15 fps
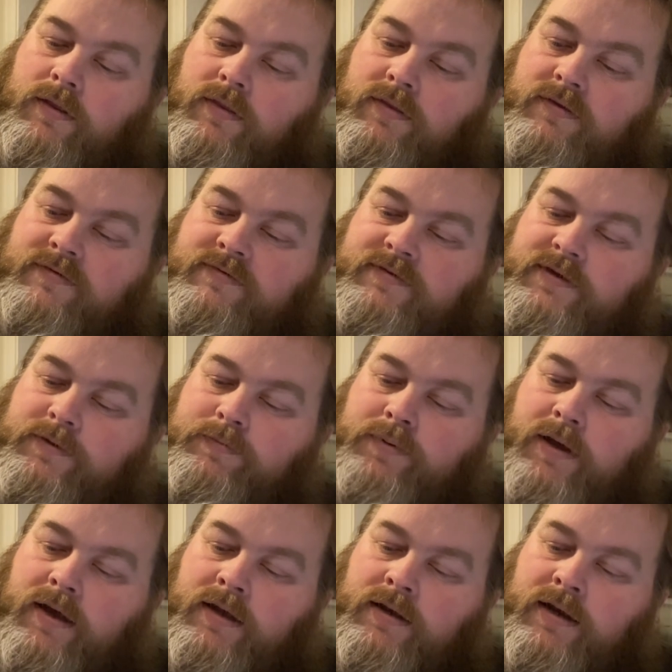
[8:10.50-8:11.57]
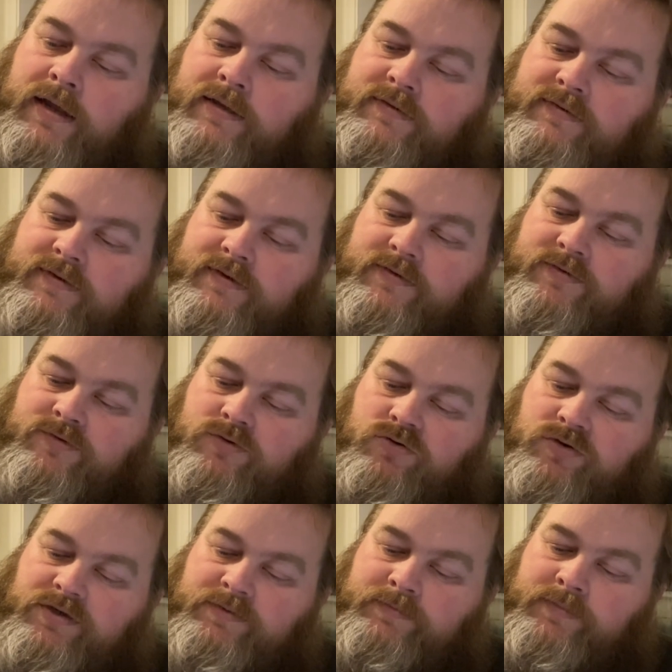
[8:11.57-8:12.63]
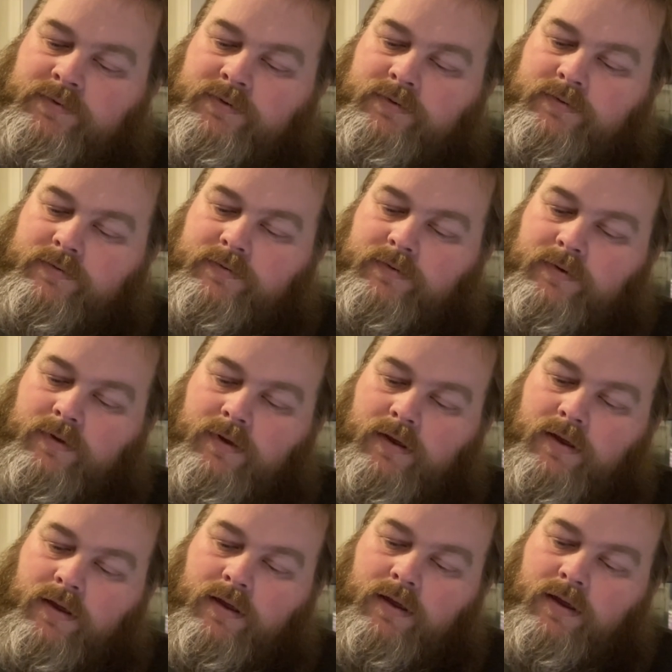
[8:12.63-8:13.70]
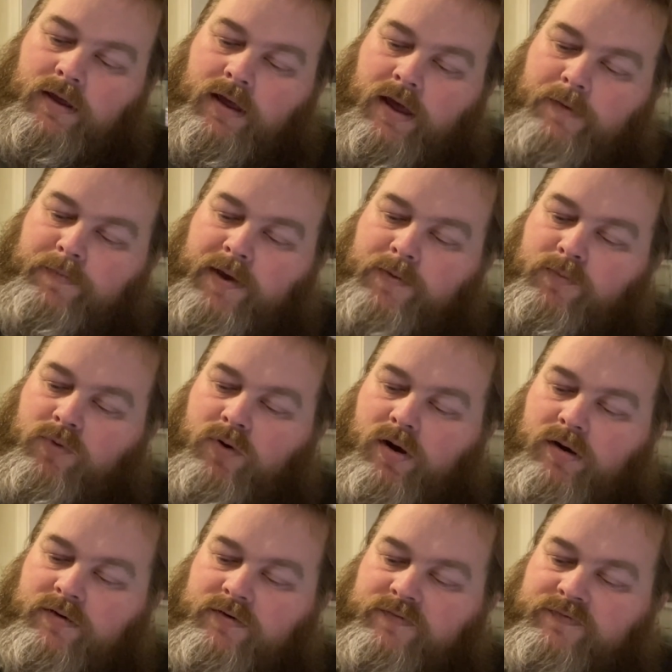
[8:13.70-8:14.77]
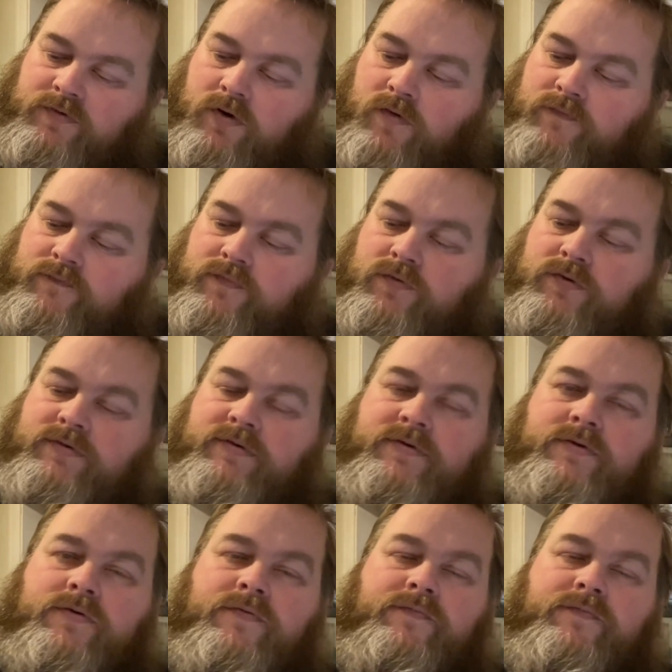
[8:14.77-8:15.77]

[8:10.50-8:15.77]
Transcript: Steep Atlantic Stream, a memoir of convoys and